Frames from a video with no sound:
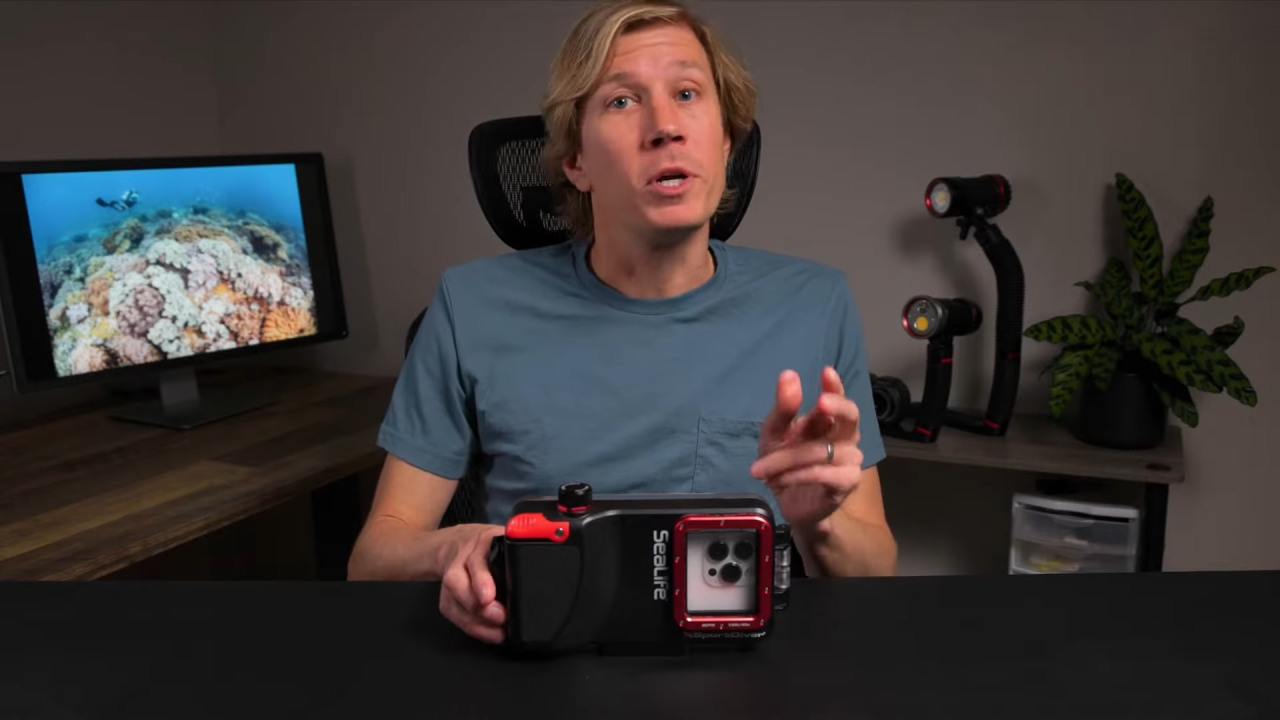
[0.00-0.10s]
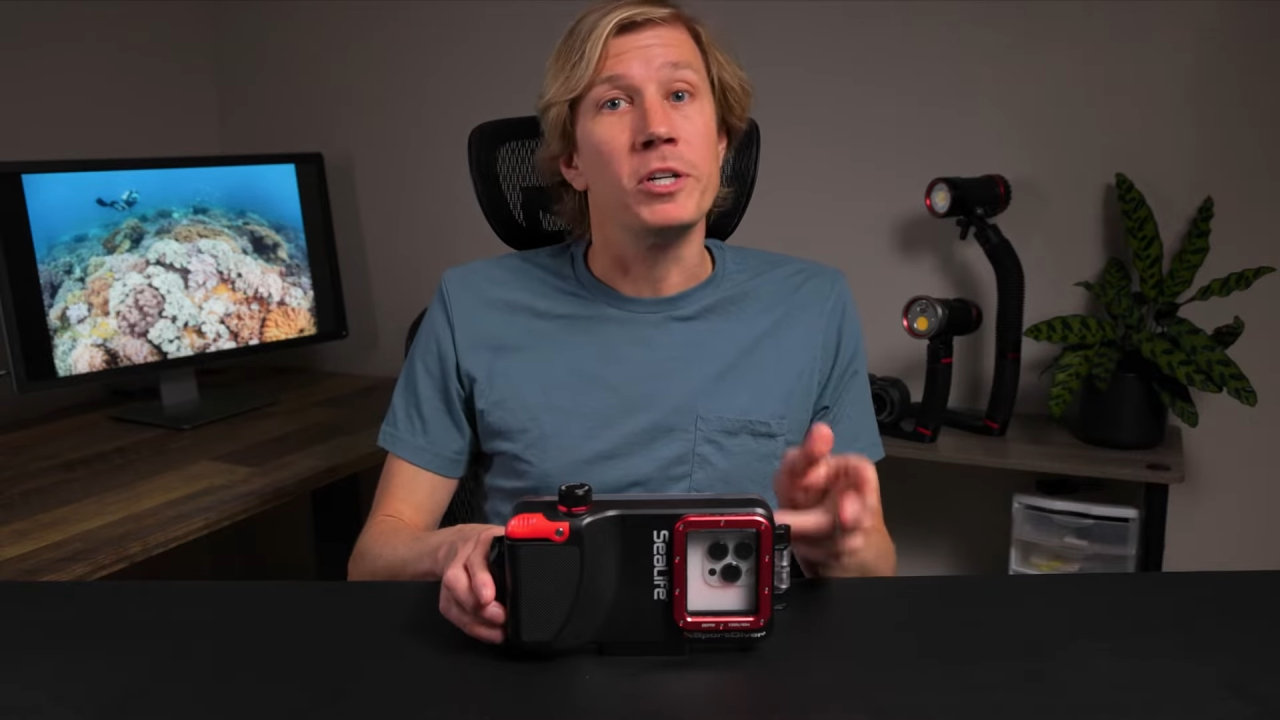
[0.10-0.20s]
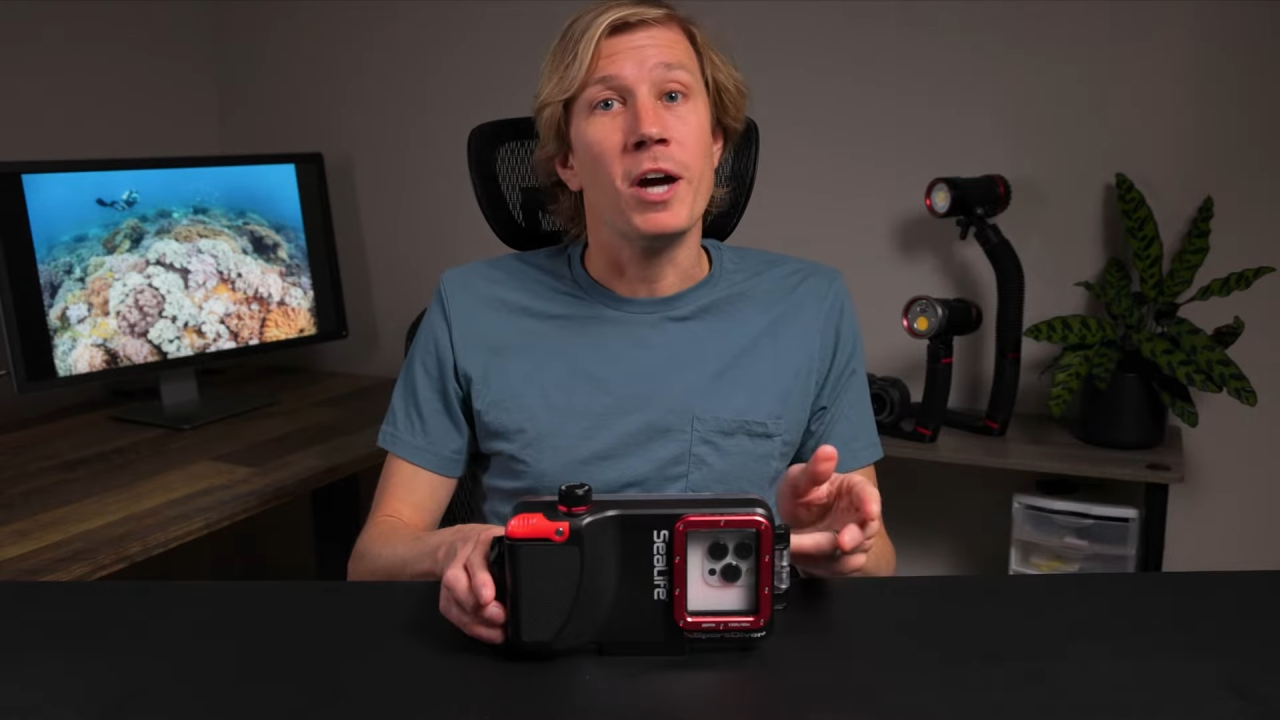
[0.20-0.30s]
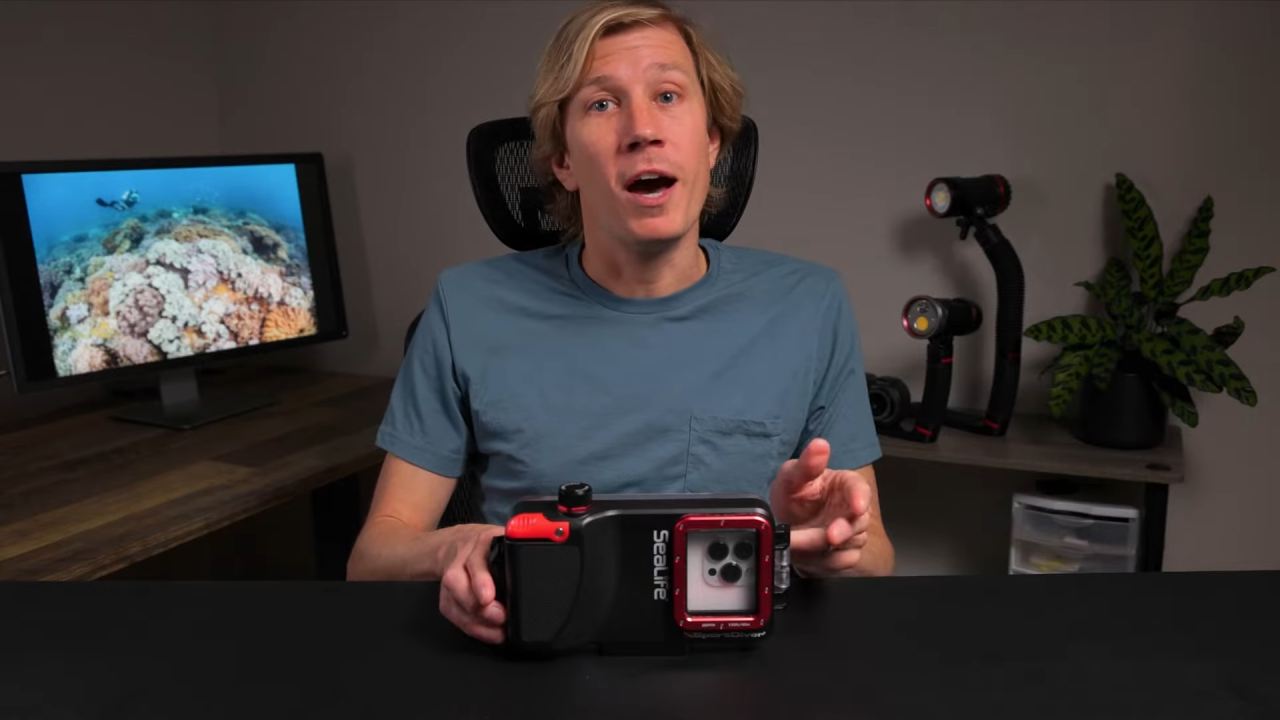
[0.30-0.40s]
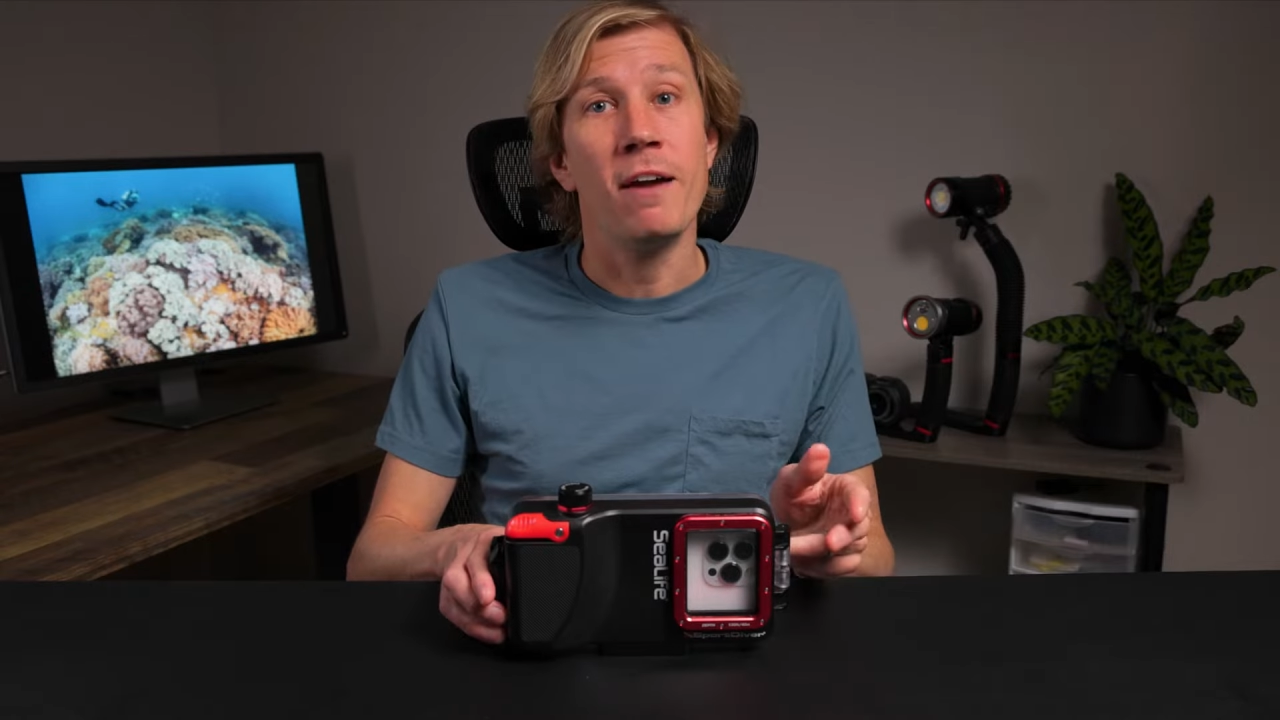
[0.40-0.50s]

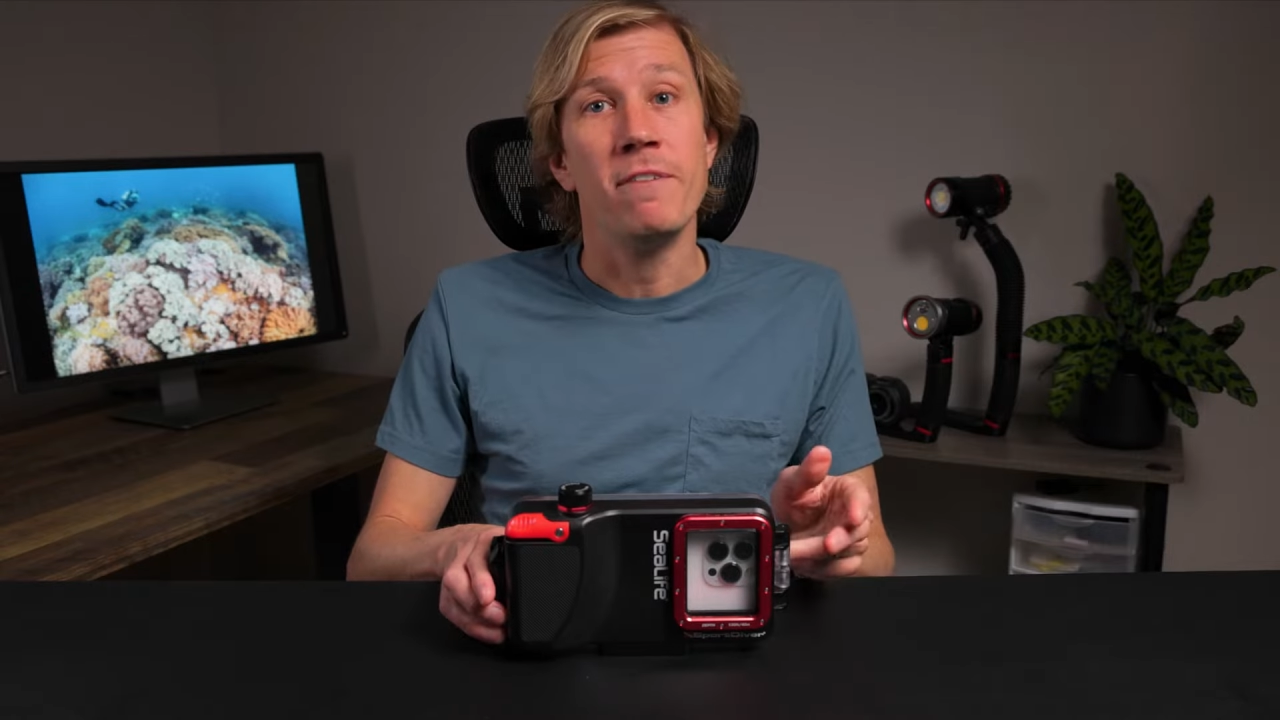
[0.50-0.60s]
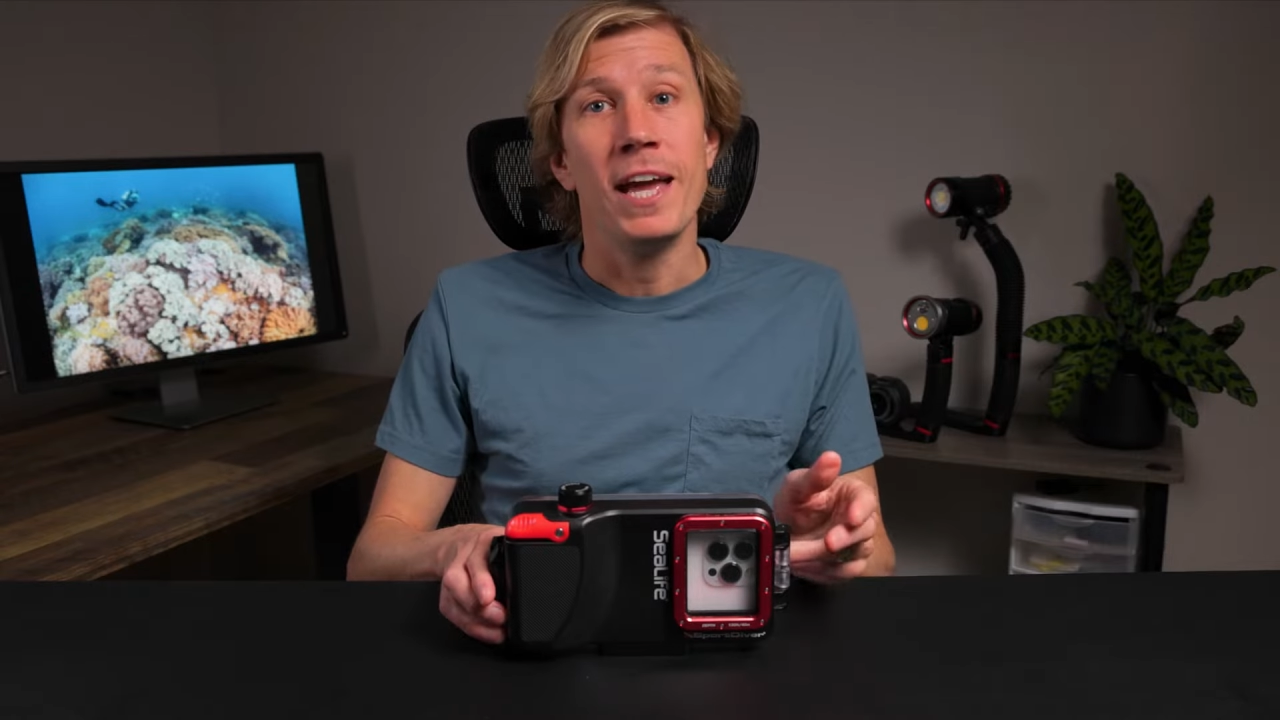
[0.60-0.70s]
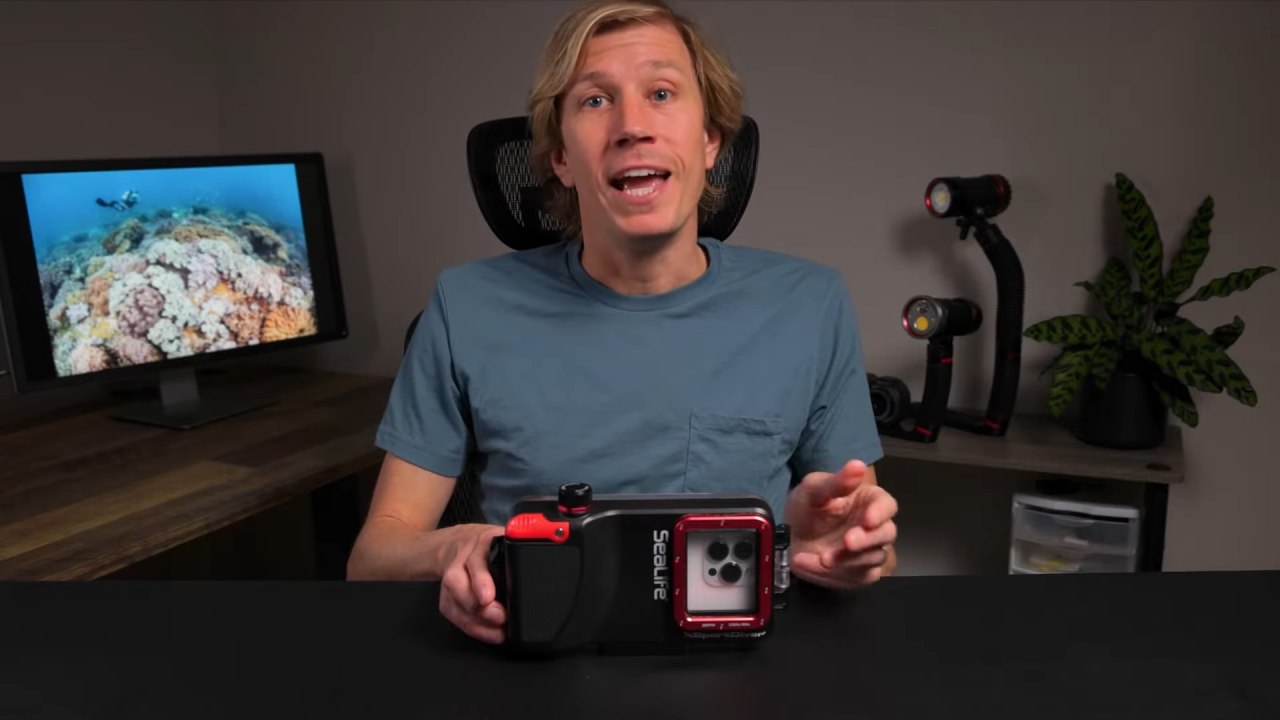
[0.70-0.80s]
dive,